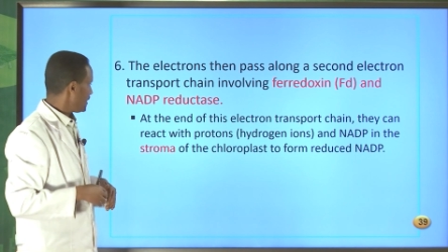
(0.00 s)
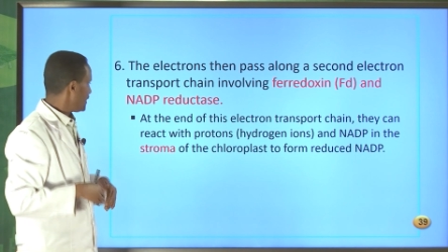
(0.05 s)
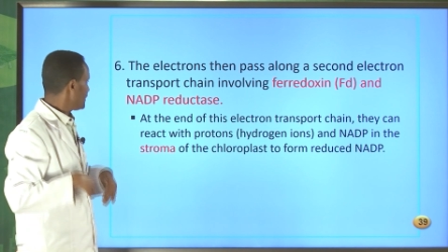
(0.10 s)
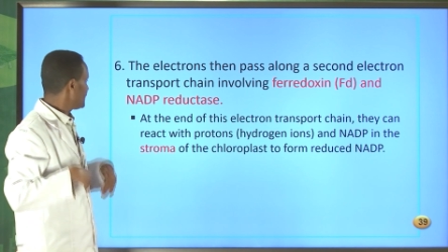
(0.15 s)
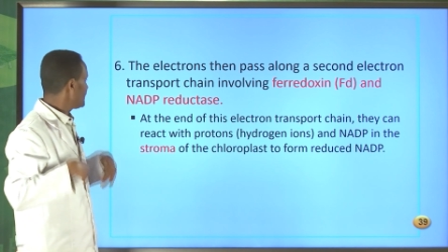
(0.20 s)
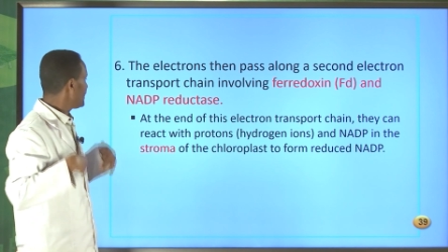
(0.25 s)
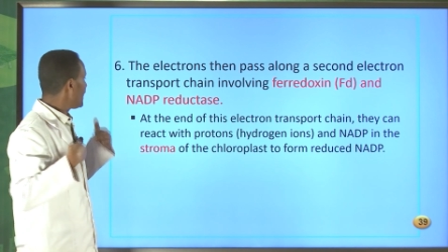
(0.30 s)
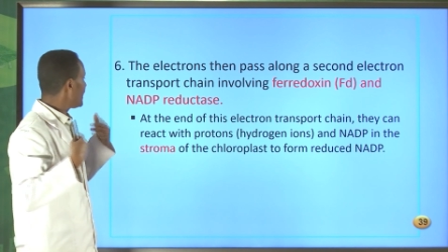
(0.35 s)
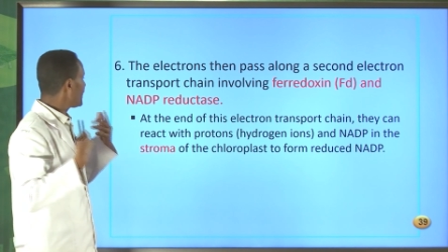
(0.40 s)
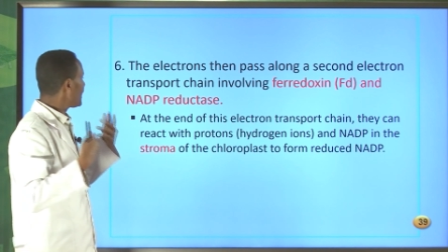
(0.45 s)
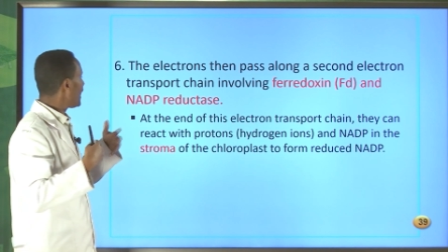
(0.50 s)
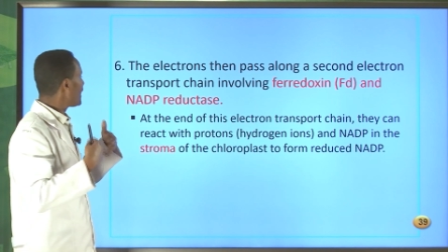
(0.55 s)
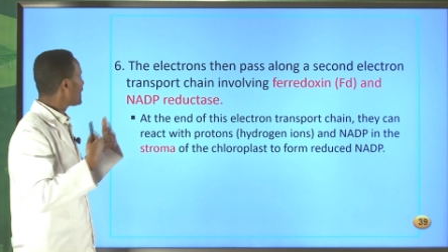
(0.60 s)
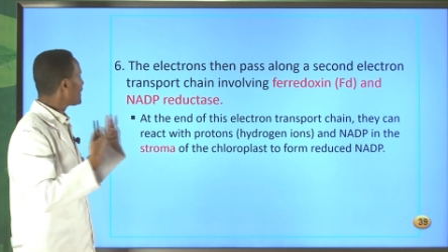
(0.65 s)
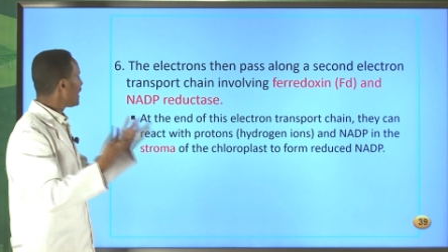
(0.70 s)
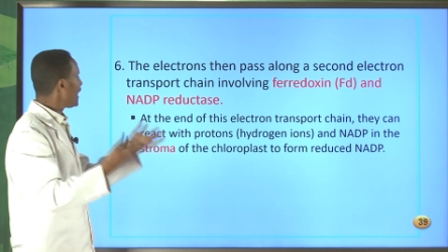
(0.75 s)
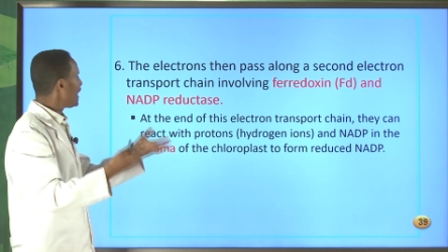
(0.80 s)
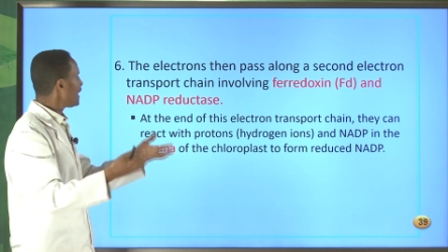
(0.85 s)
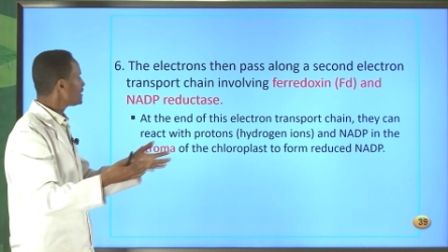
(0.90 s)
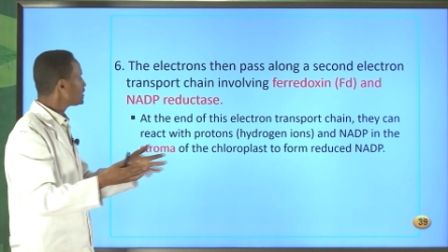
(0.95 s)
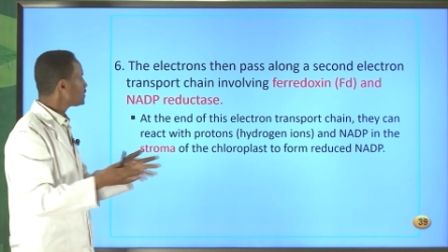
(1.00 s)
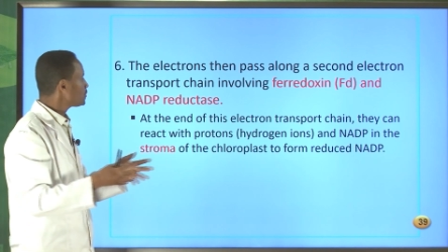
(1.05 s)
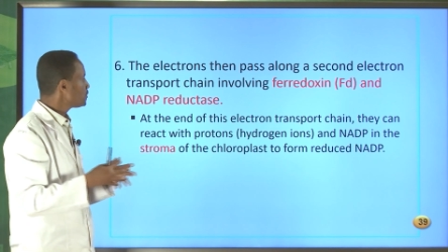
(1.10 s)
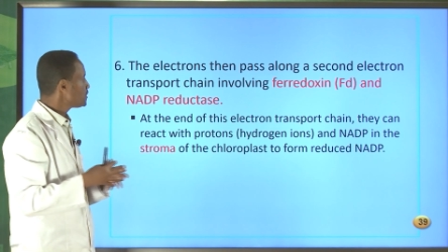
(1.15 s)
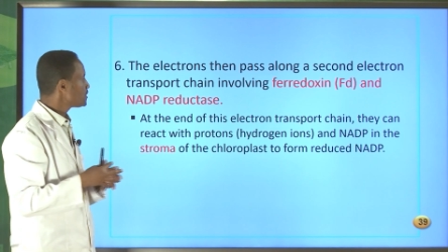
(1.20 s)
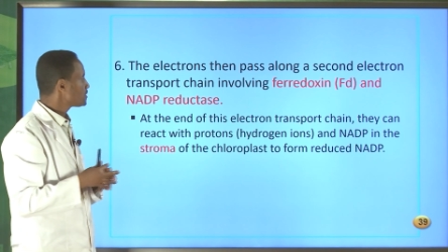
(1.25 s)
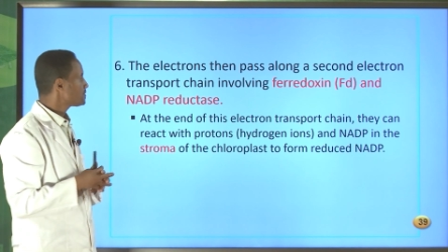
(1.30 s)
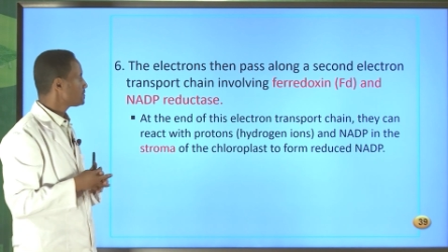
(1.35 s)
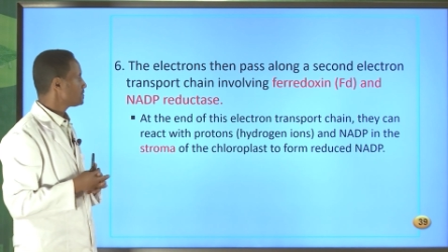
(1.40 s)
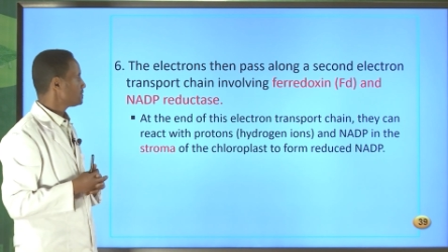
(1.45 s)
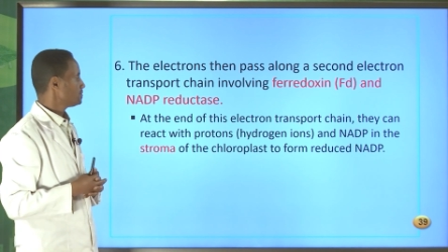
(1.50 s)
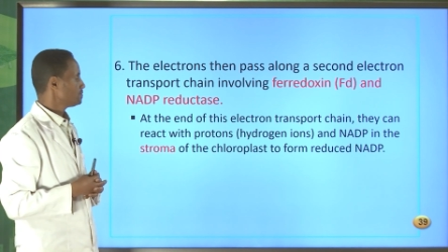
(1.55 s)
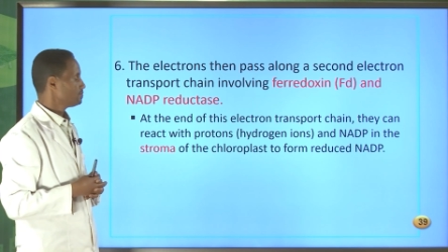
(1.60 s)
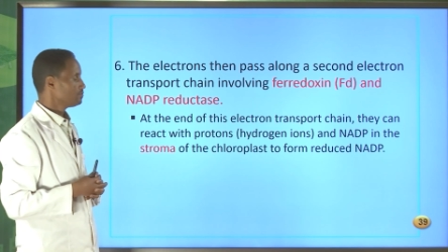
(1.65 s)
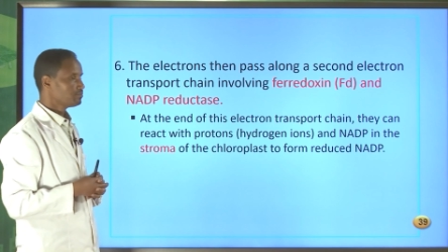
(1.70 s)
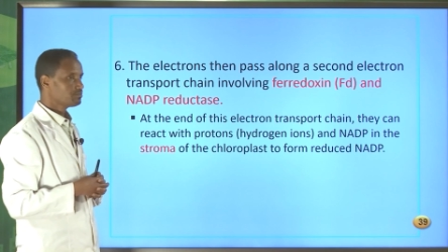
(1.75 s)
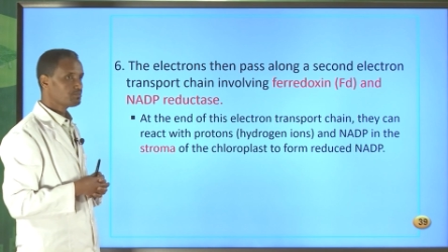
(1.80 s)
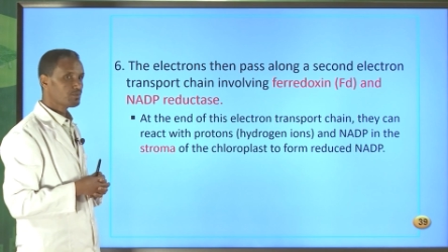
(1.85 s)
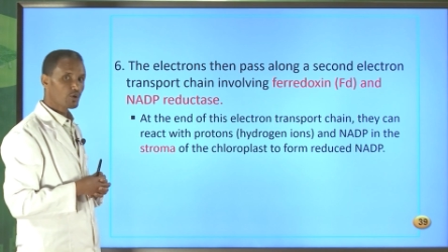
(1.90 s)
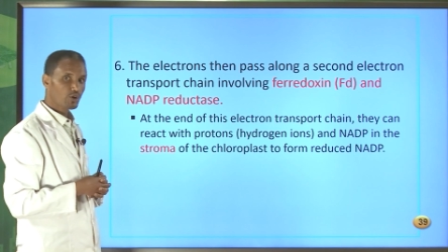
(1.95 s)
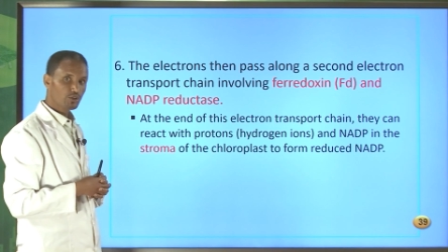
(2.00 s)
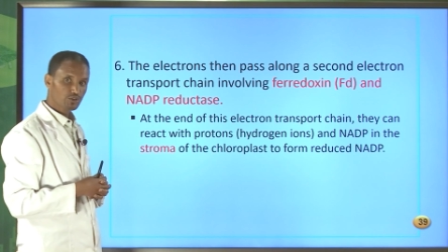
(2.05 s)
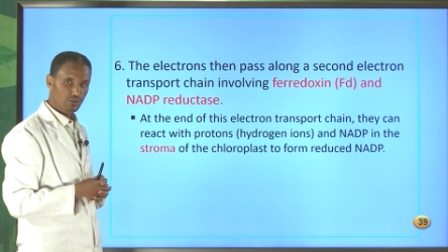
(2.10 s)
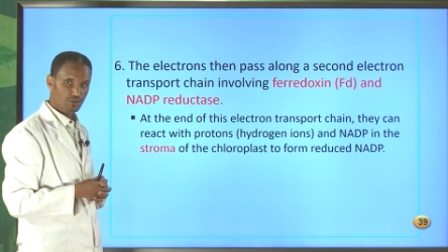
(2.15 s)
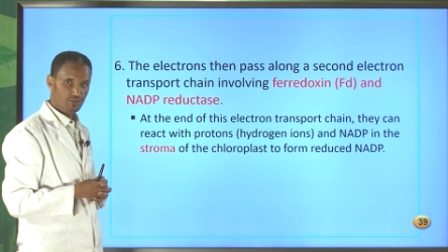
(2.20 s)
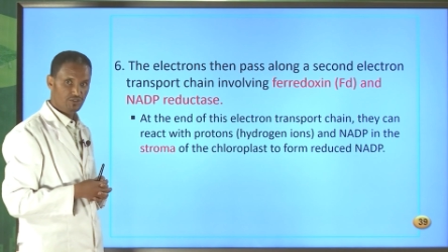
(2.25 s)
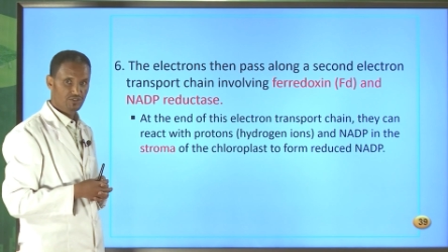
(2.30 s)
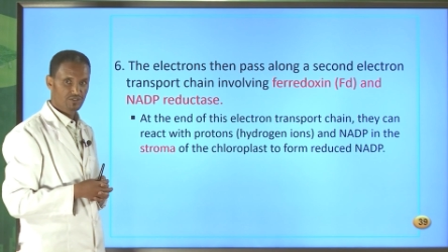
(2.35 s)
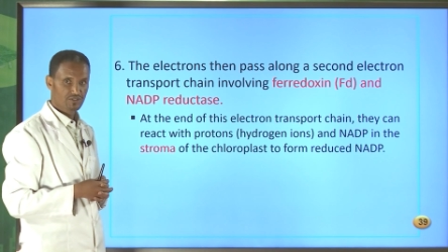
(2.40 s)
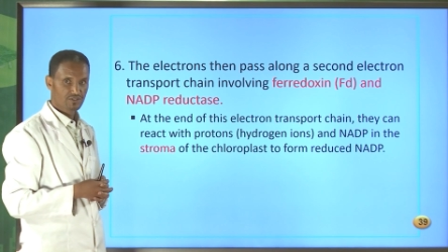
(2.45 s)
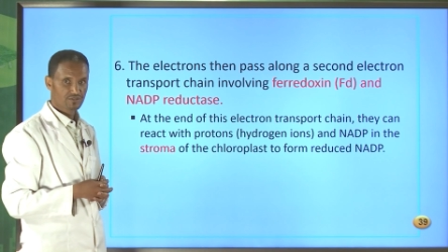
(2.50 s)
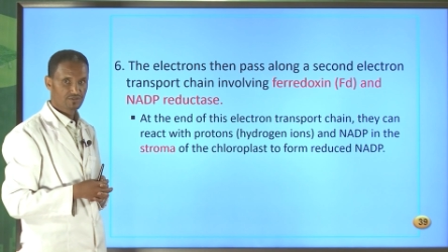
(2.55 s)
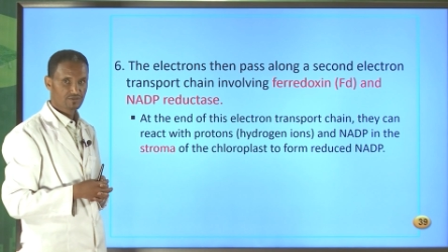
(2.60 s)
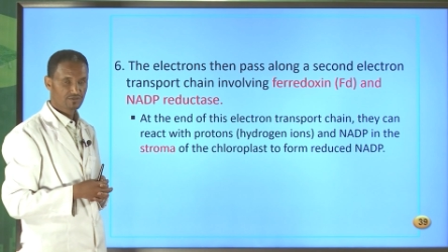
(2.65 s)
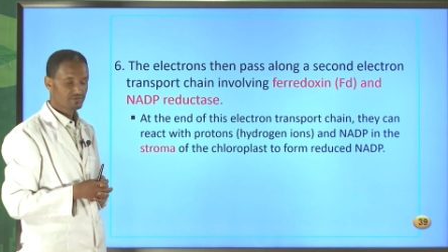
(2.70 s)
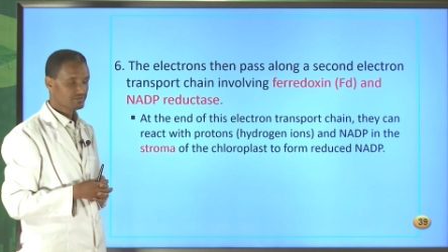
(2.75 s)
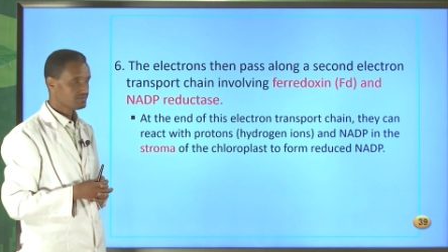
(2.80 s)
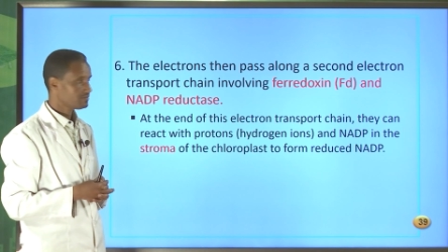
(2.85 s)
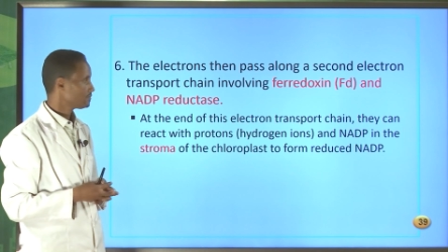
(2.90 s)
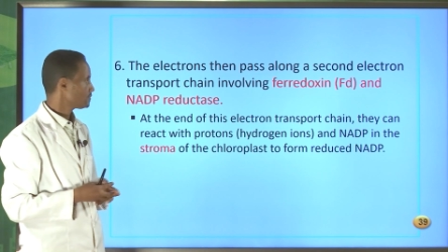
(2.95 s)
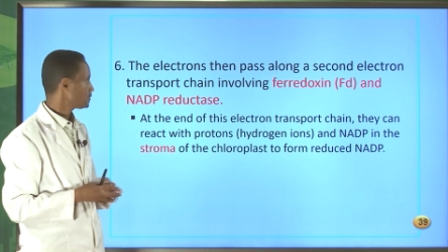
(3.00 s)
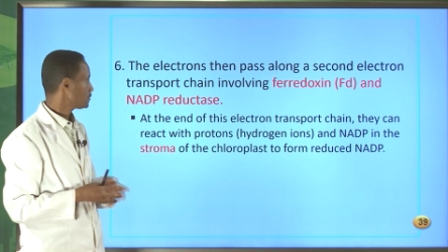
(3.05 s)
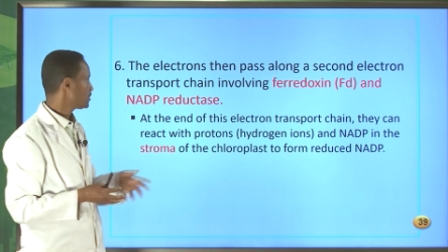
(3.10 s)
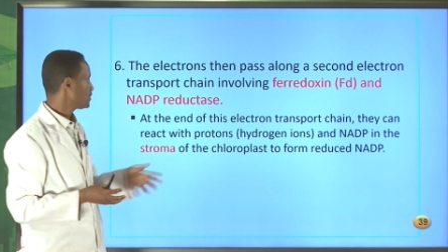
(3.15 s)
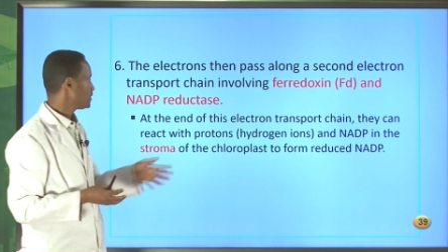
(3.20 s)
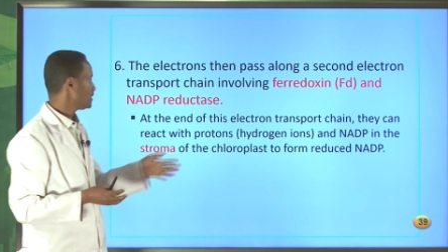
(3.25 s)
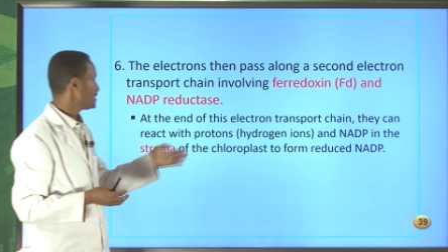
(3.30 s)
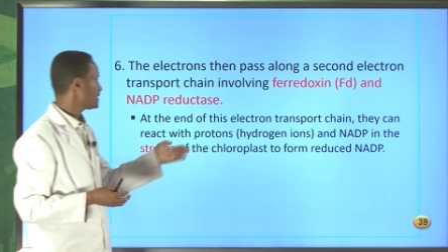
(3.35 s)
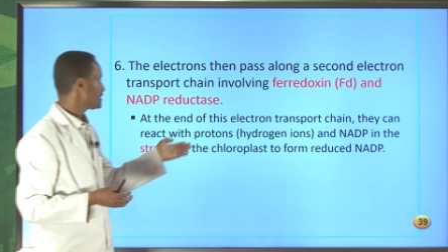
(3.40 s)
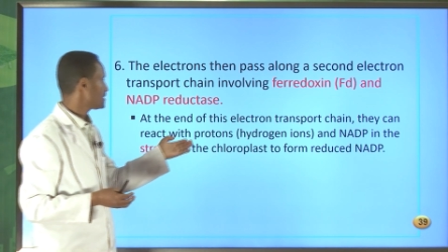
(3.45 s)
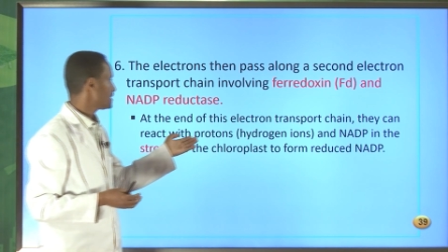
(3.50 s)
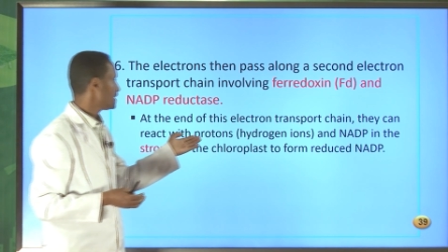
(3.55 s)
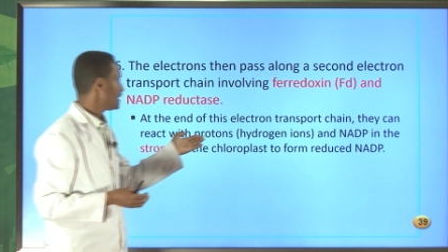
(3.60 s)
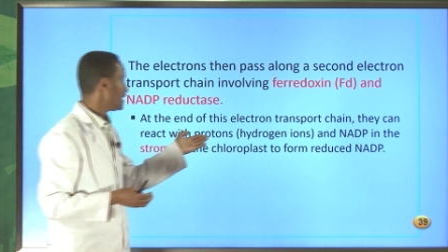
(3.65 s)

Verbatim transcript: they can react with protons, which is